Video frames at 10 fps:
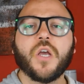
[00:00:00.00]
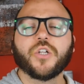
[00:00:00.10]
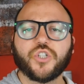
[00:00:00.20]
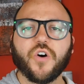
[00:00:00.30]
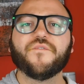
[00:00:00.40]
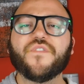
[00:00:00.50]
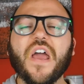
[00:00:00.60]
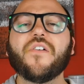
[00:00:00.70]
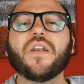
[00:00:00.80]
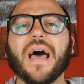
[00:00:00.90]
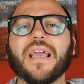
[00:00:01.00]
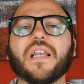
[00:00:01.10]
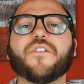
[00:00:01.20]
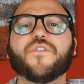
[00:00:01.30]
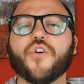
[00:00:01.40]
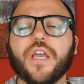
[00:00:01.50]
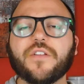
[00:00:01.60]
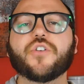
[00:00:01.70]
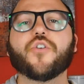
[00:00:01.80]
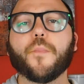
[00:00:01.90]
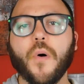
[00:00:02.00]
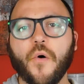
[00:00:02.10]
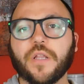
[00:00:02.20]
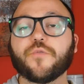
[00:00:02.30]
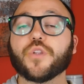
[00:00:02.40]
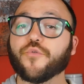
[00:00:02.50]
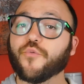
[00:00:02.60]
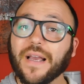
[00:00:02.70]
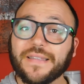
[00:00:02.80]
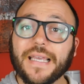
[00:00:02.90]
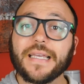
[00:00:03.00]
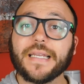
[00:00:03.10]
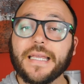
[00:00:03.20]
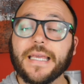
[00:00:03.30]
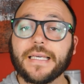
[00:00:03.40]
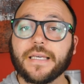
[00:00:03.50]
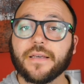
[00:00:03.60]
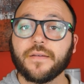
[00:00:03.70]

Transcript: So very likely if you hit your opponent with the right technique,